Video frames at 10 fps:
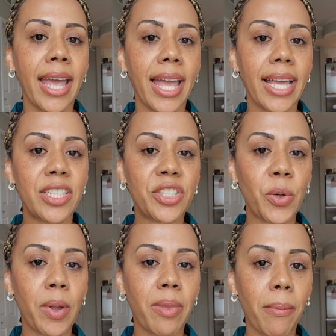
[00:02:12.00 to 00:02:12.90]
And so
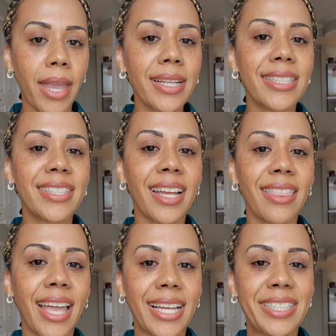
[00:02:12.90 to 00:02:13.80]
when the man said
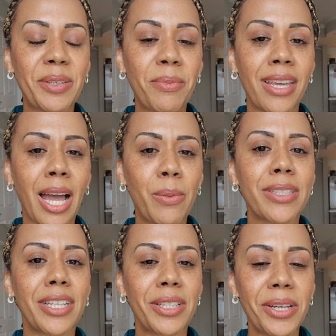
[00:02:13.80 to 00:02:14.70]
that to me, I
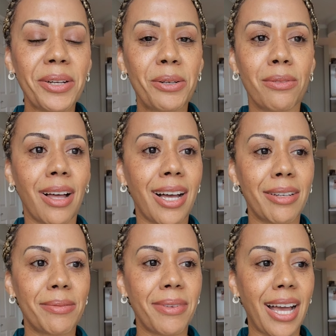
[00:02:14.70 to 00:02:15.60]
was a little
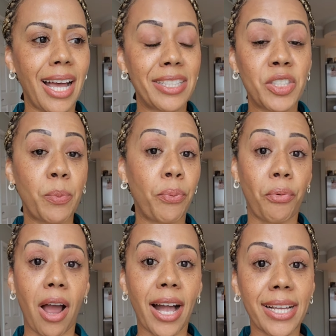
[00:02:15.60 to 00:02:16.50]

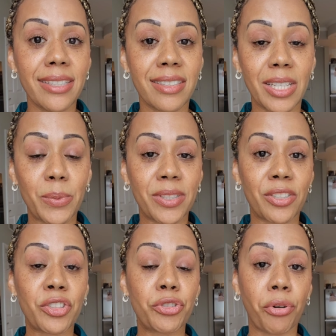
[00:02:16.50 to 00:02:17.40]
surprised. He was a
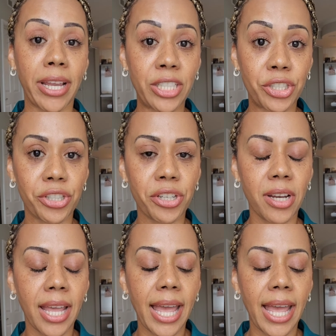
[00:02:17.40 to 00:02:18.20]
stranger.